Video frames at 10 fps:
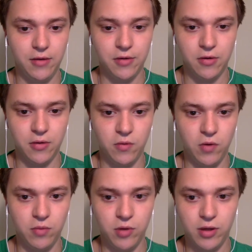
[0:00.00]
don't know in
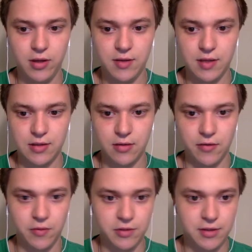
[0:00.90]
what book he says it or if
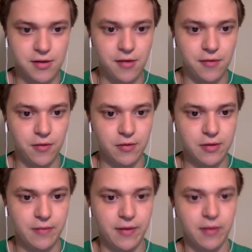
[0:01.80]
it was just an interview or
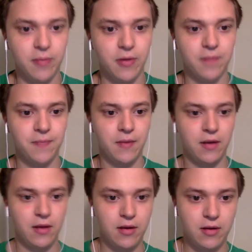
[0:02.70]
something, but
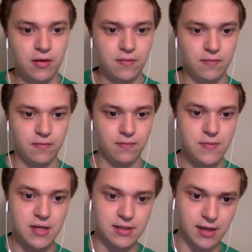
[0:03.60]

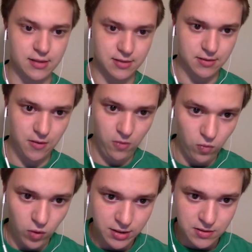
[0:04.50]
he says,
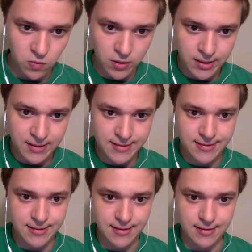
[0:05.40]
once one
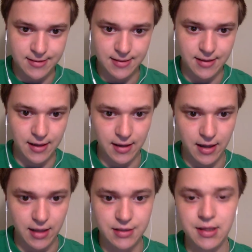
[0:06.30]
concedes that
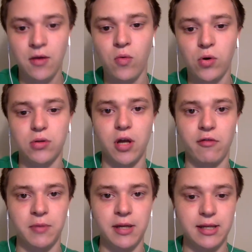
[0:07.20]
a single world
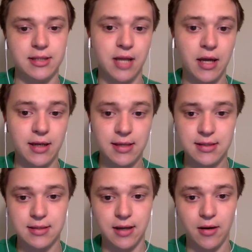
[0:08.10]
government is not
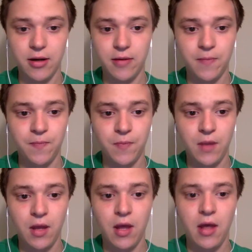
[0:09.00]
necessary,
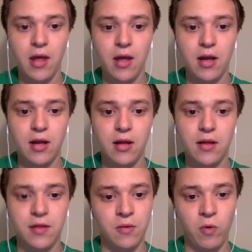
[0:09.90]

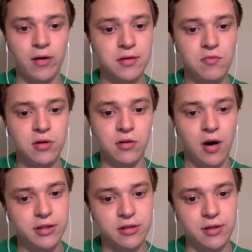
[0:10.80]
then where does one
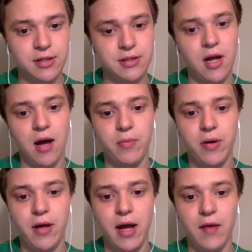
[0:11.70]
logically stop
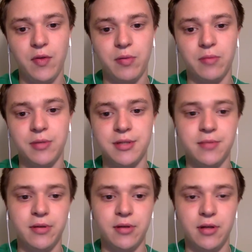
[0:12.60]
at the
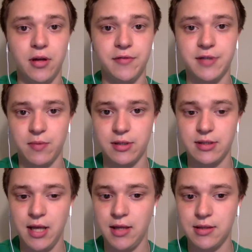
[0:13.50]
permissibility of separate
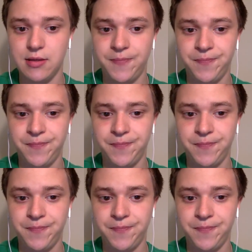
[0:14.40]
states?